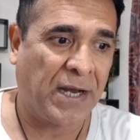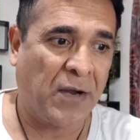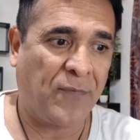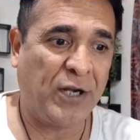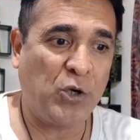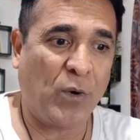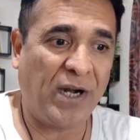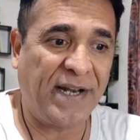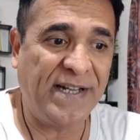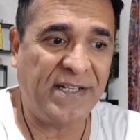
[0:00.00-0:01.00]
When you are
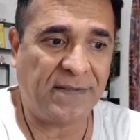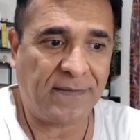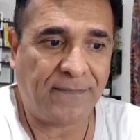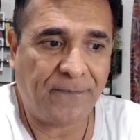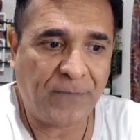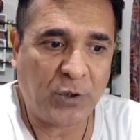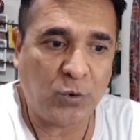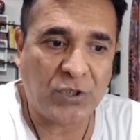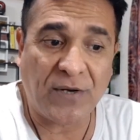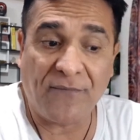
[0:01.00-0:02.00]
linked
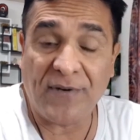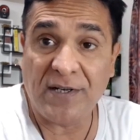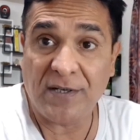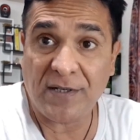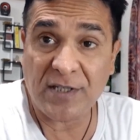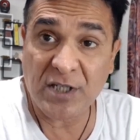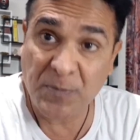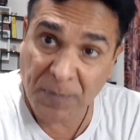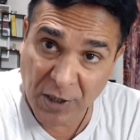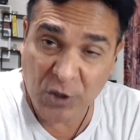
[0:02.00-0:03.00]
to someone
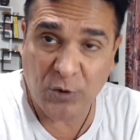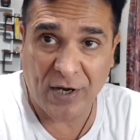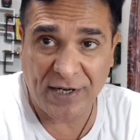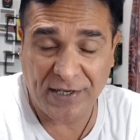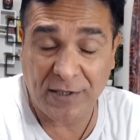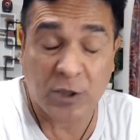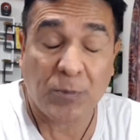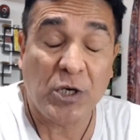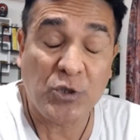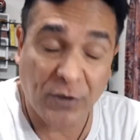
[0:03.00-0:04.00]

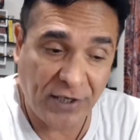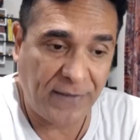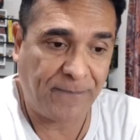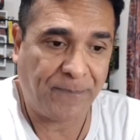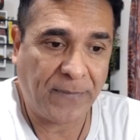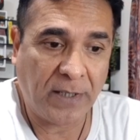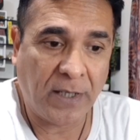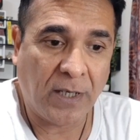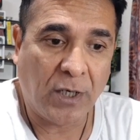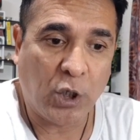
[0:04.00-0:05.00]
spiritually,
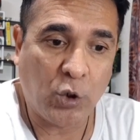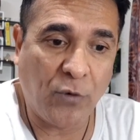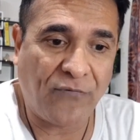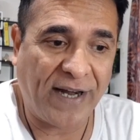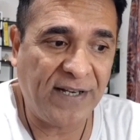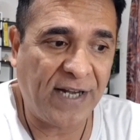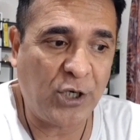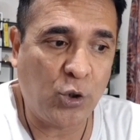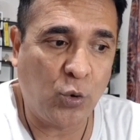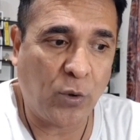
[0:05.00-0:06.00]
you will find that
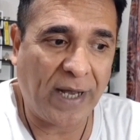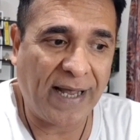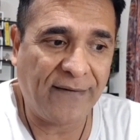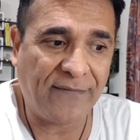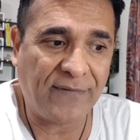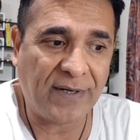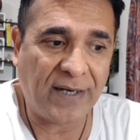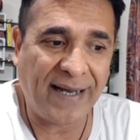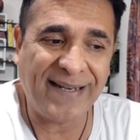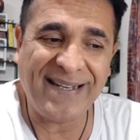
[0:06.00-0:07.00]
you have
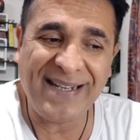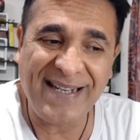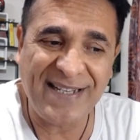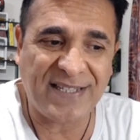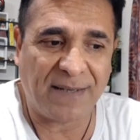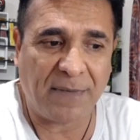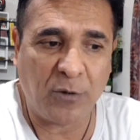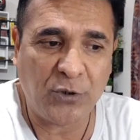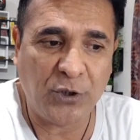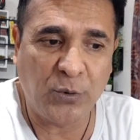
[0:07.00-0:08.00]
an ease
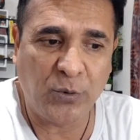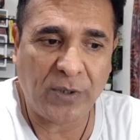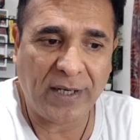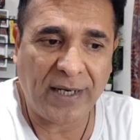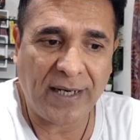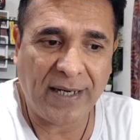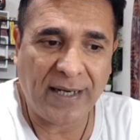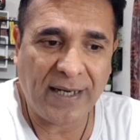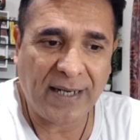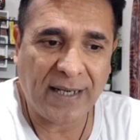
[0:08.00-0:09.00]
about you,
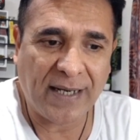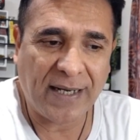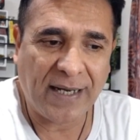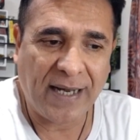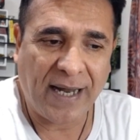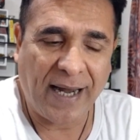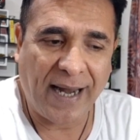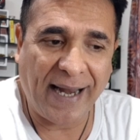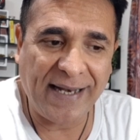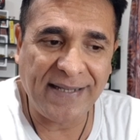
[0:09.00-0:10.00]

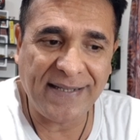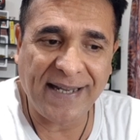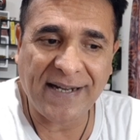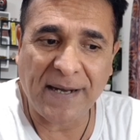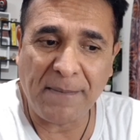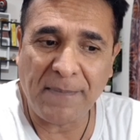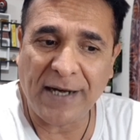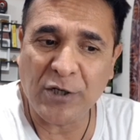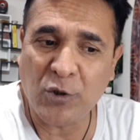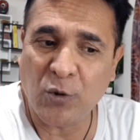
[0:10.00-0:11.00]
and they come
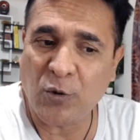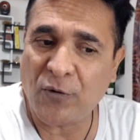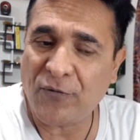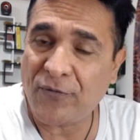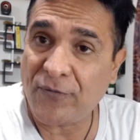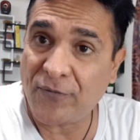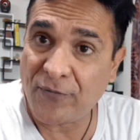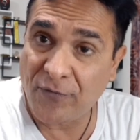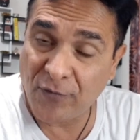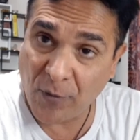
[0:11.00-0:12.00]
and go
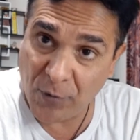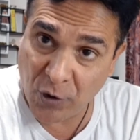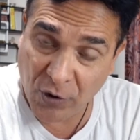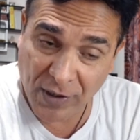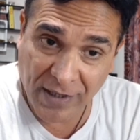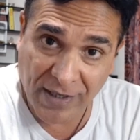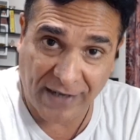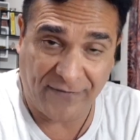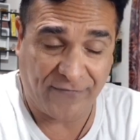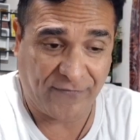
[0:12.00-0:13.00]
from your life.